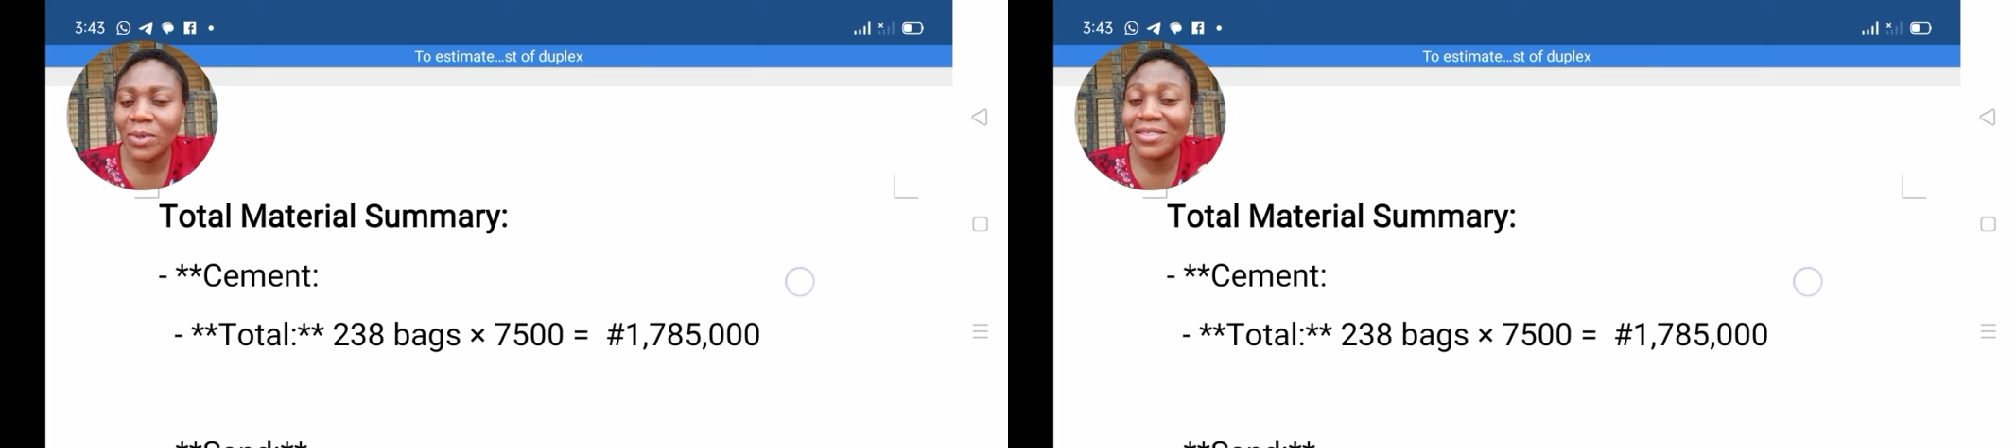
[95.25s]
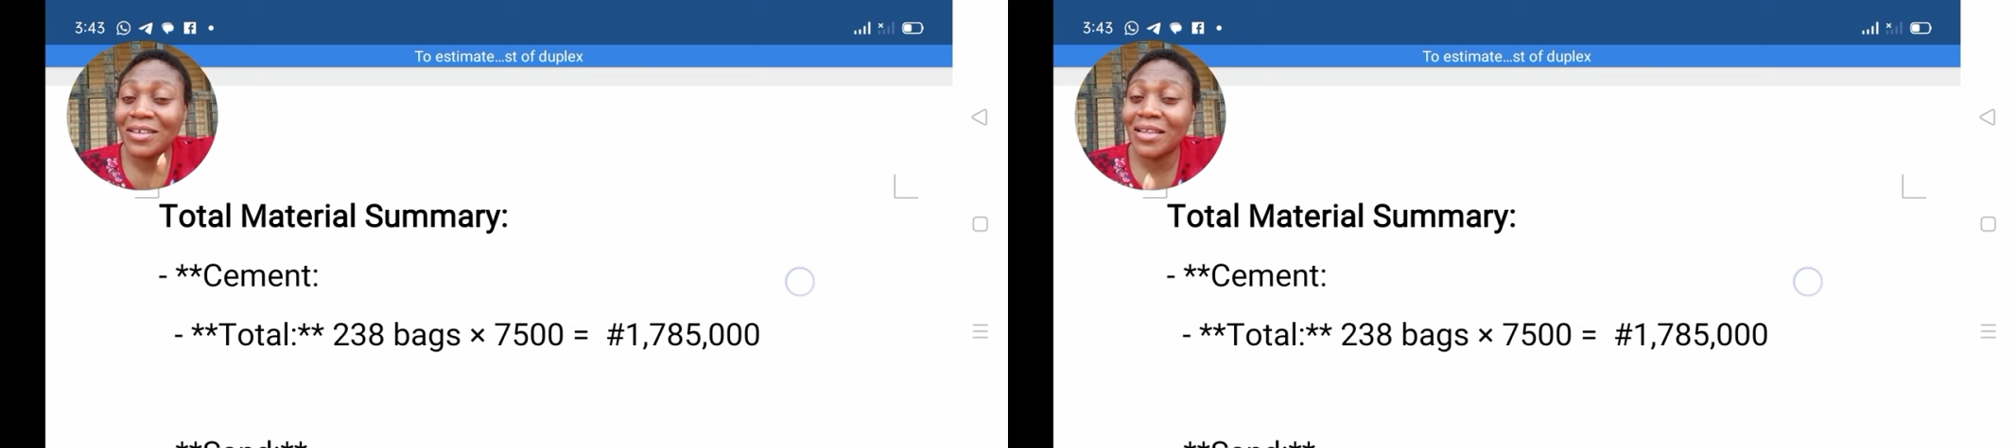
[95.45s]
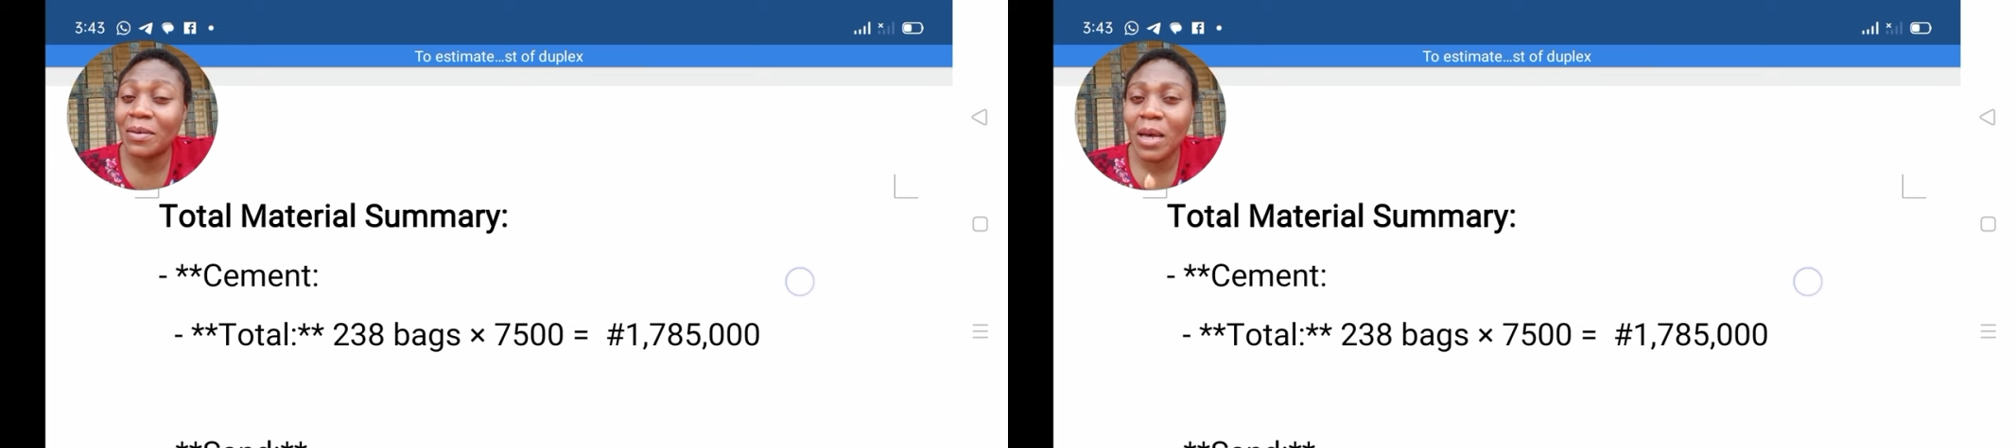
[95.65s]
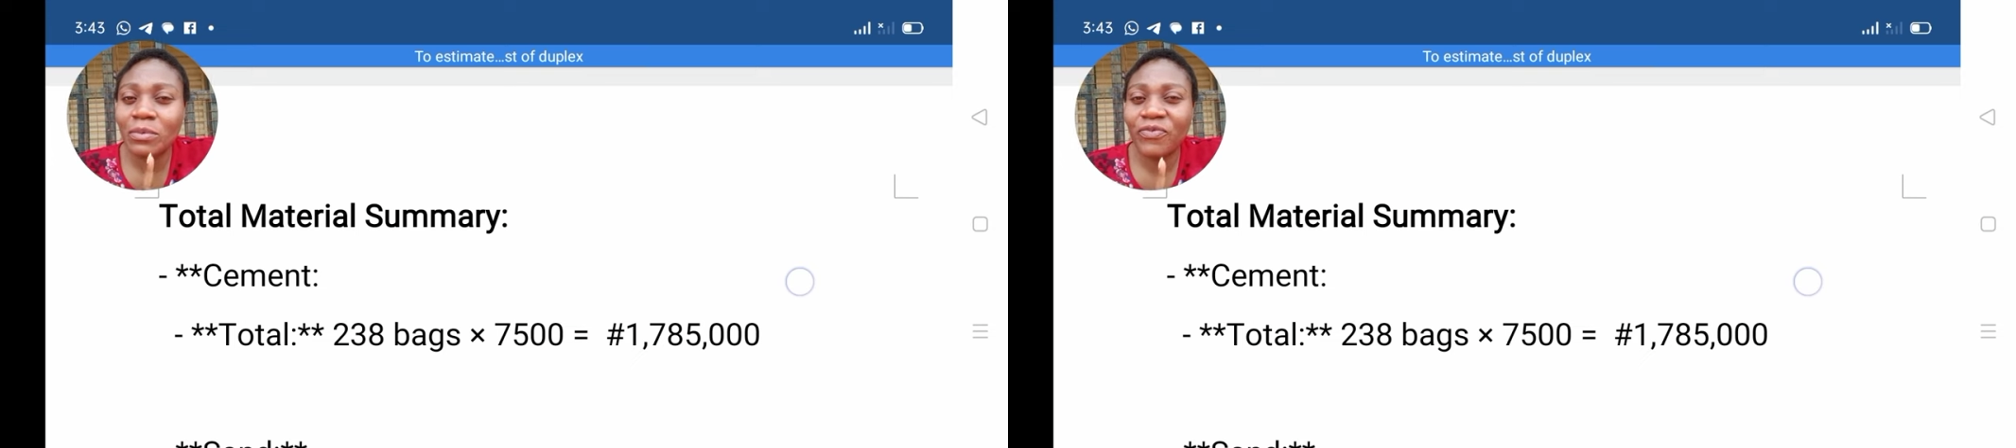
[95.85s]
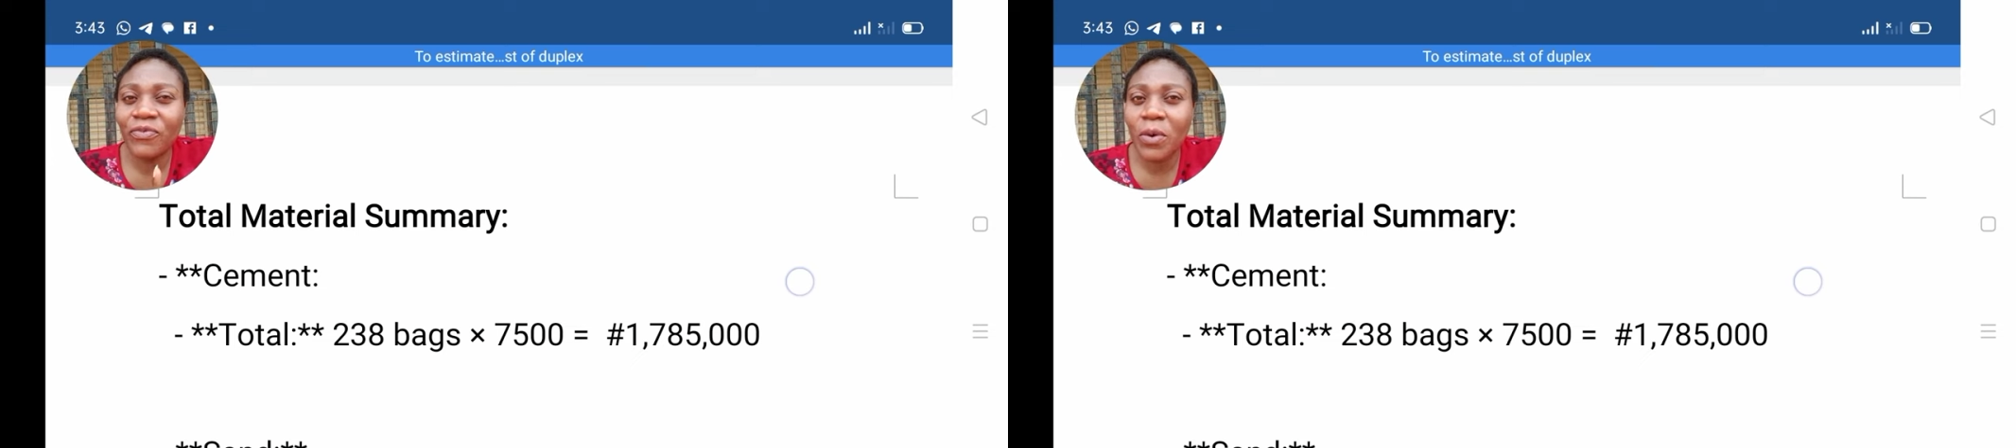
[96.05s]
We are talking about
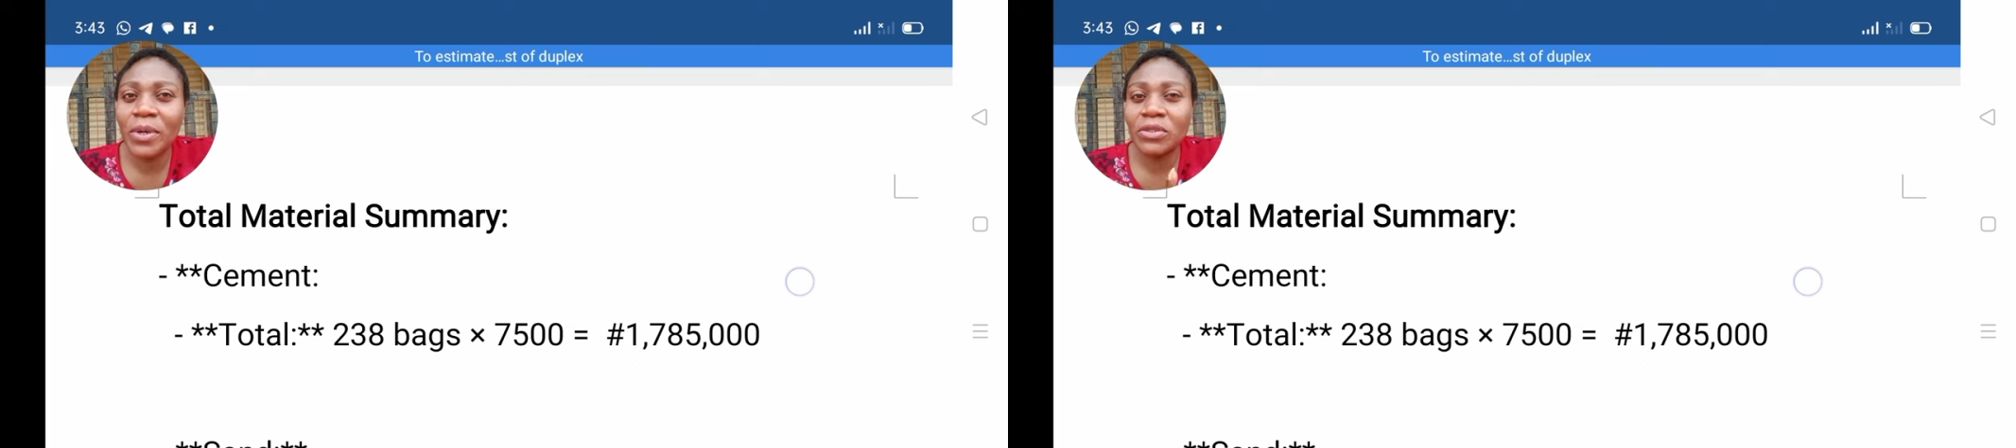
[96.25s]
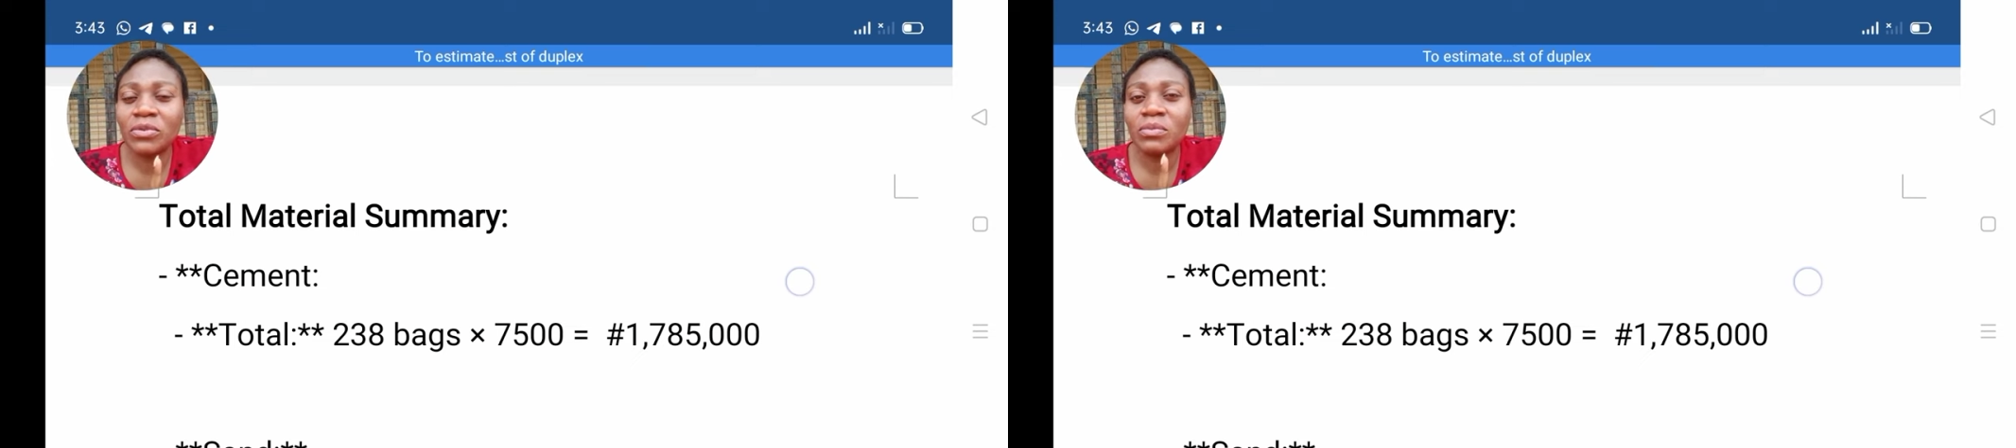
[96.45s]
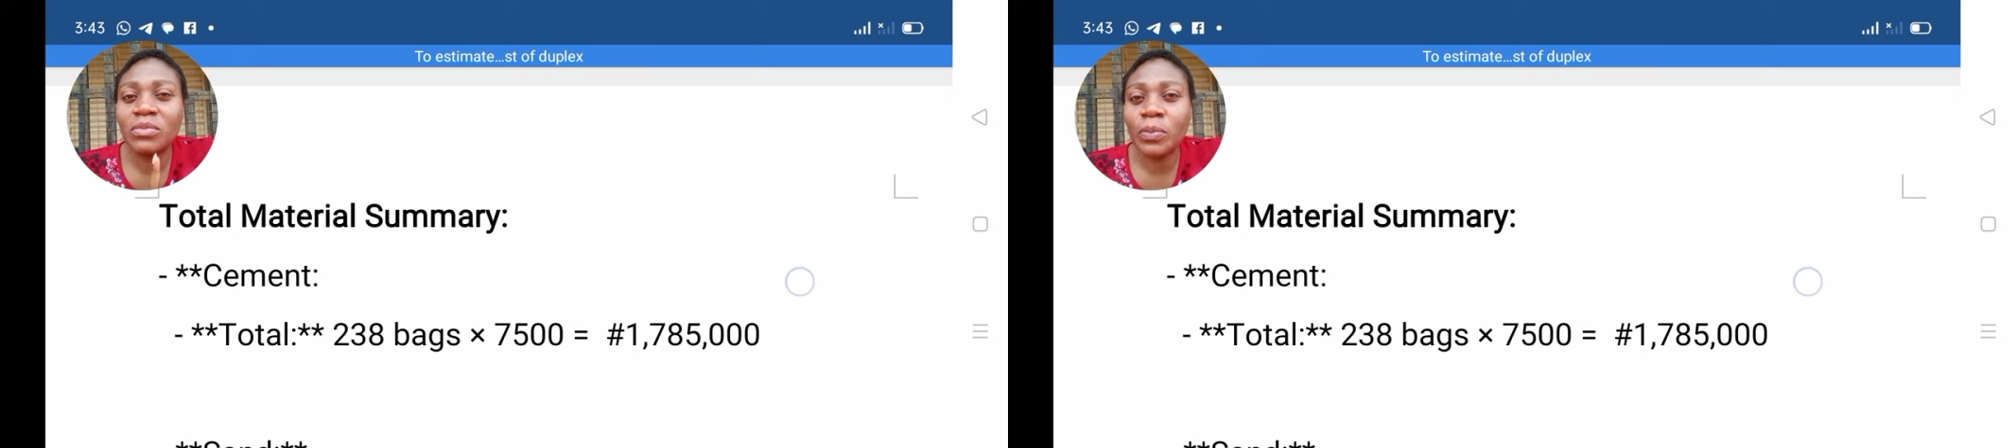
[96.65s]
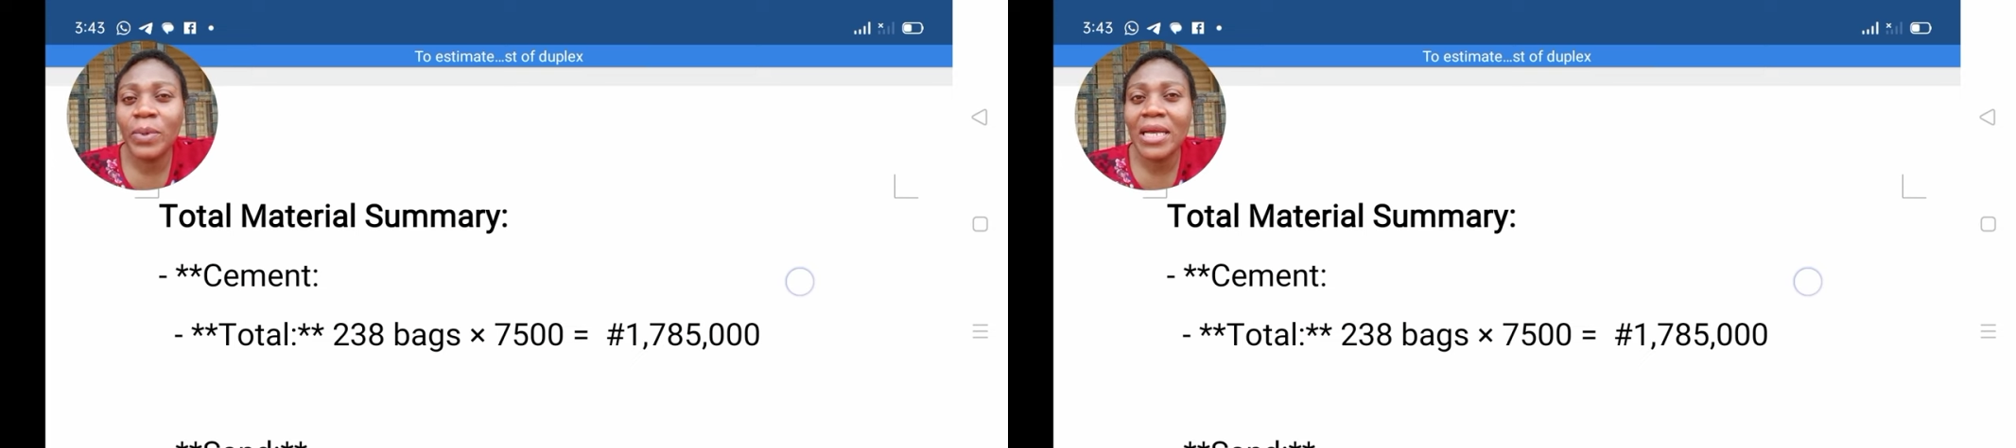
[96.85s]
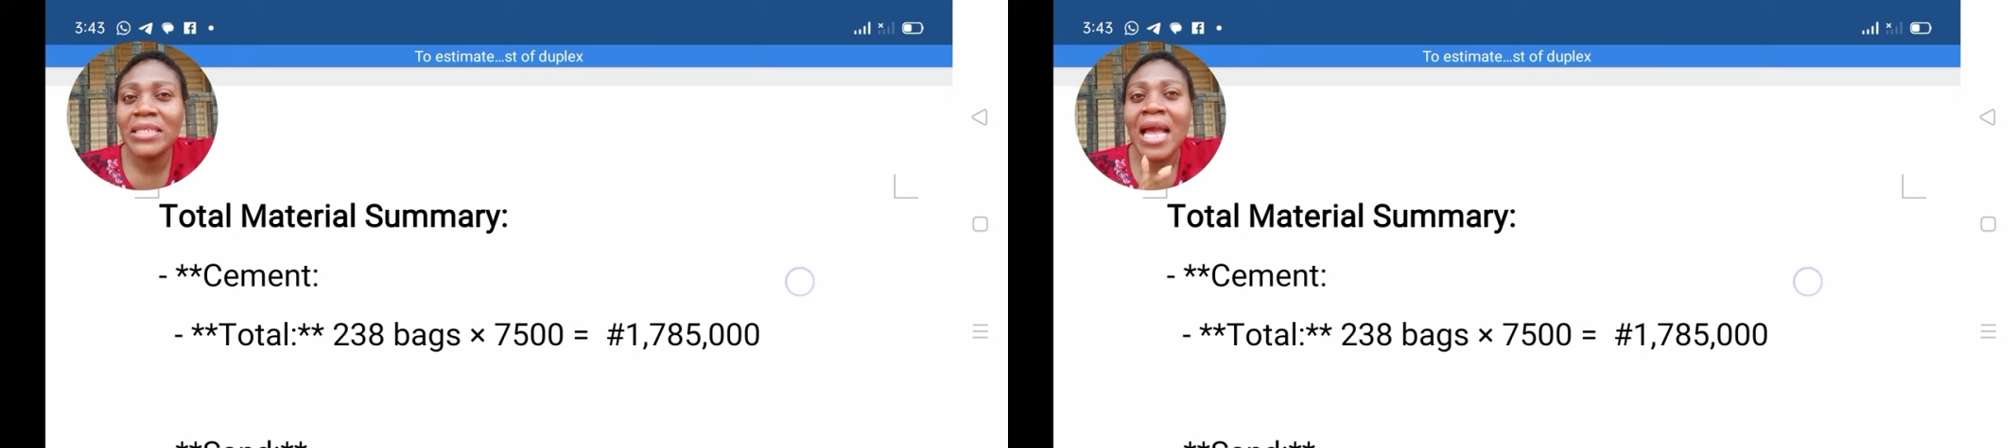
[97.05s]
4-bedroom
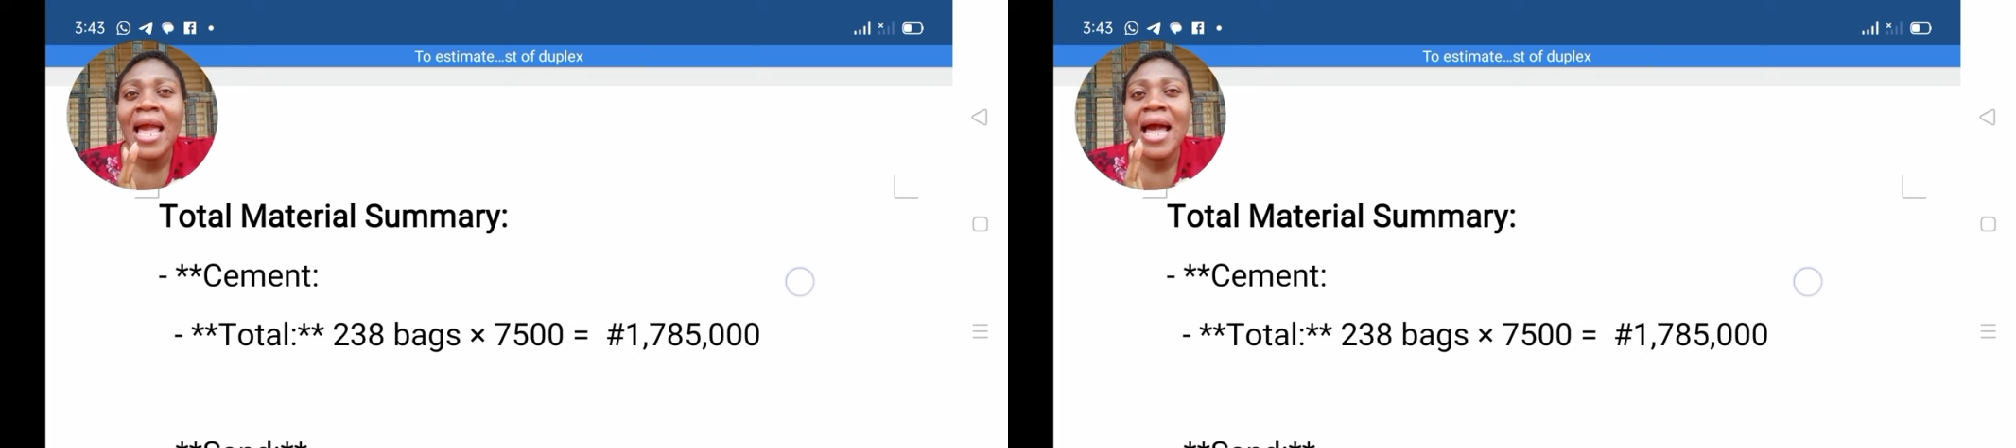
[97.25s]
duplex,